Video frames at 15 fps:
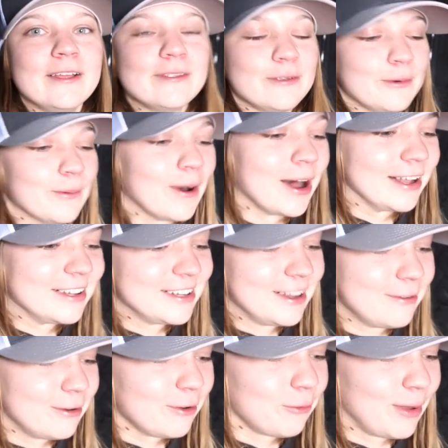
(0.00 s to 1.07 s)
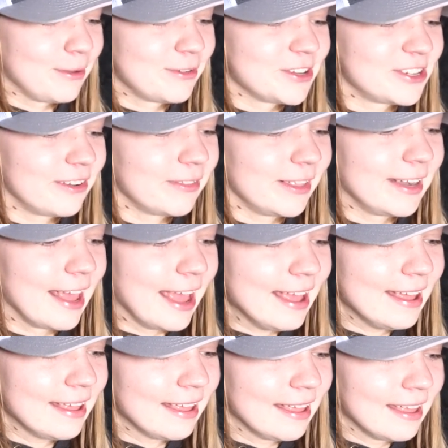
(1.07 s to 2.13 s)
to watch. First whitefish of the
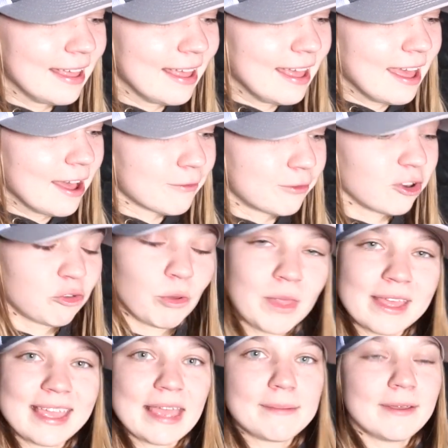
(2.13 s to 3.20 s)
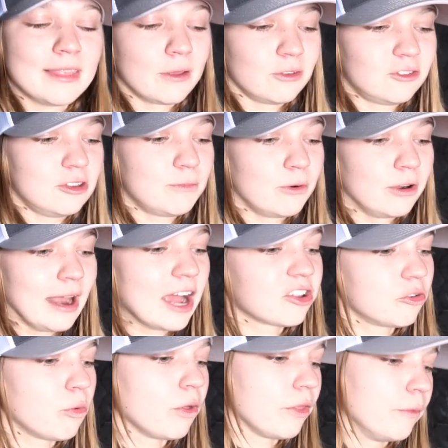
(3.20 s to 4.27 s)
day. First one that came in that was super,
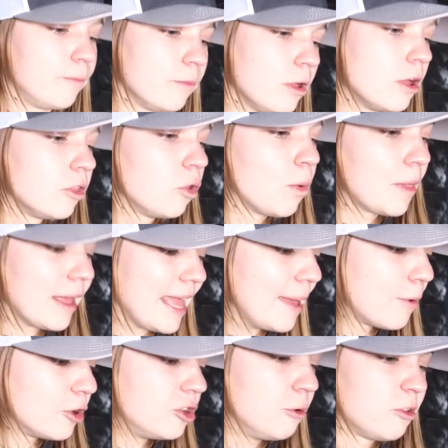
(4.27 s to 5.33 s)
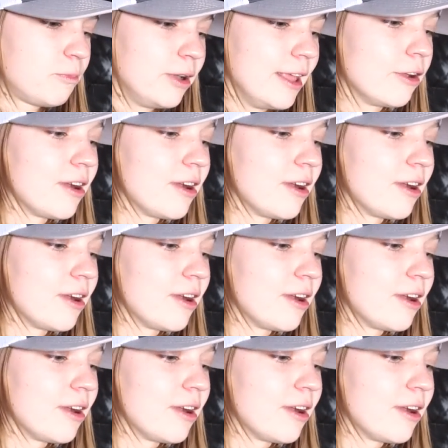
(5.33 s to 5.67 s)
actually, well, the, the one that came on you was pretty